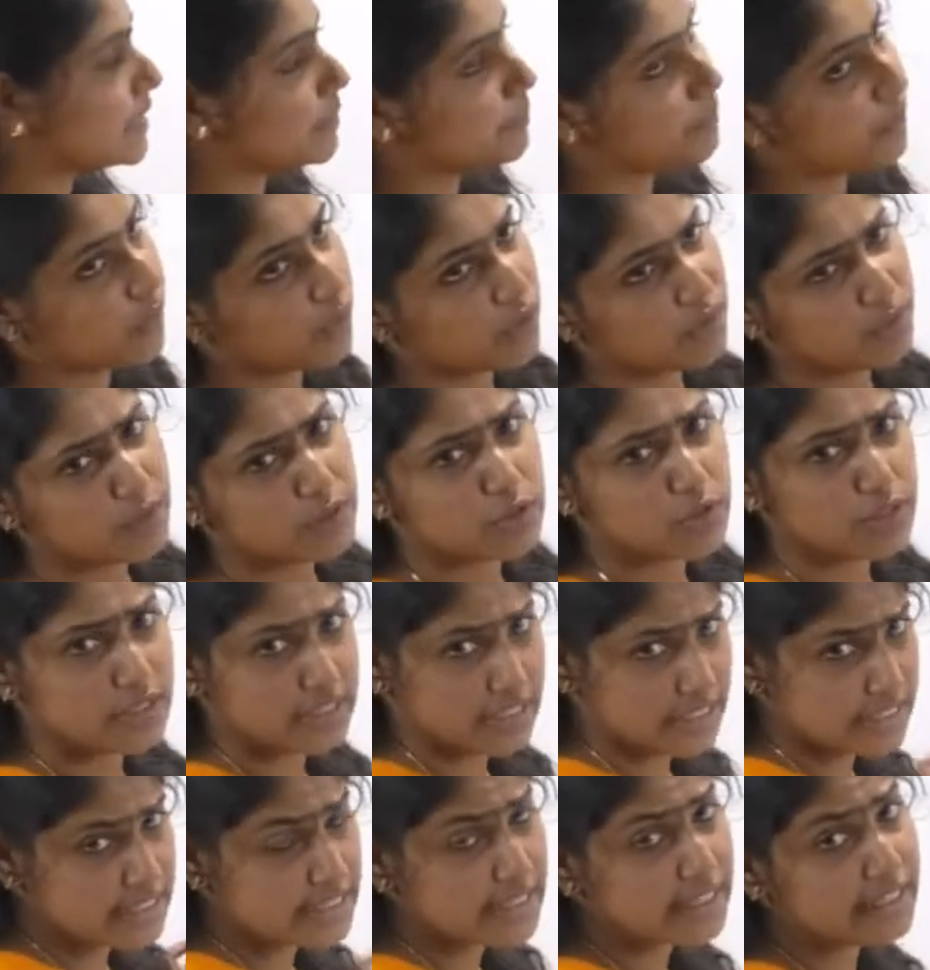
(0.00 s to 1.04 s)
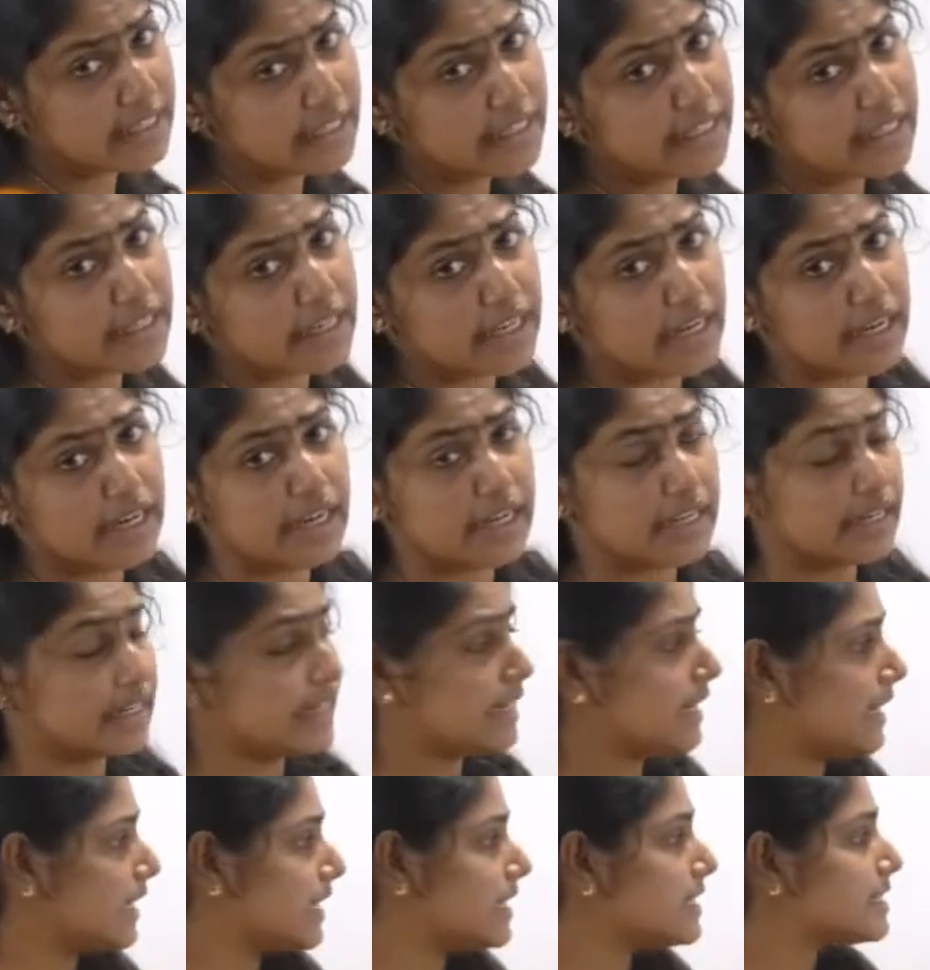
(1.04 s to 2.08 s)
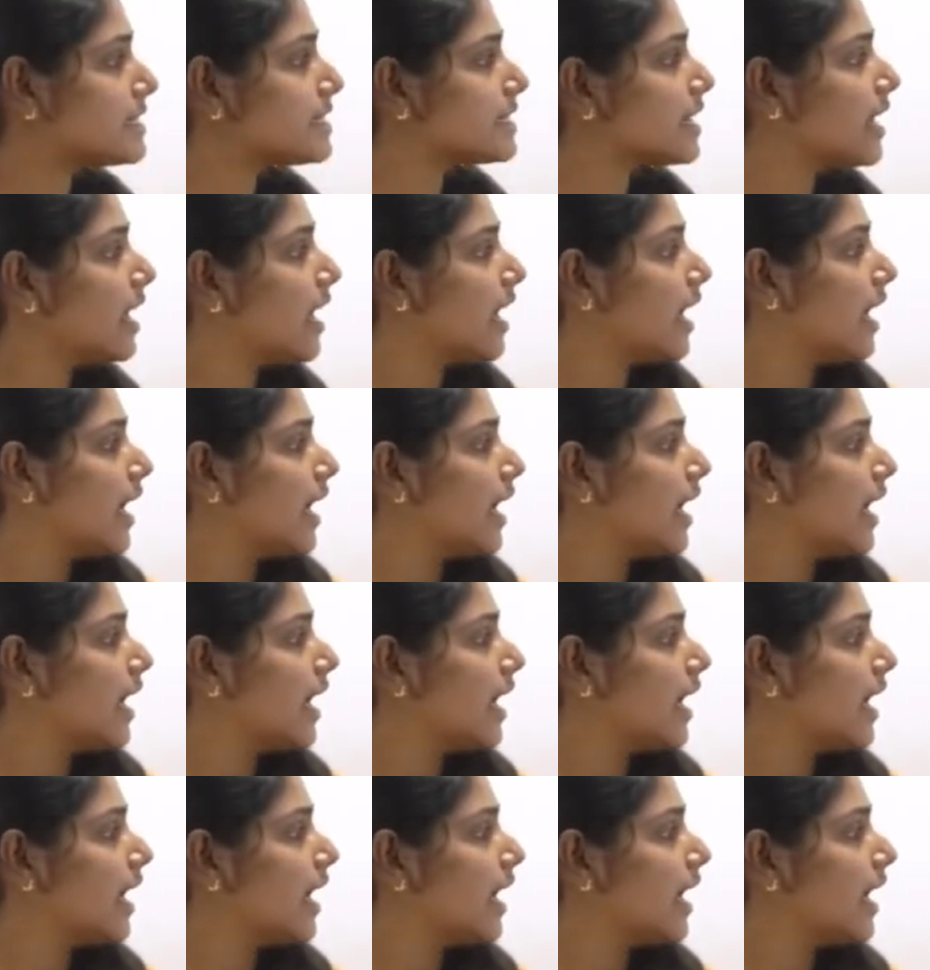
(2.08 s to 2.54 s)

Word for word: Report which was recently uh, released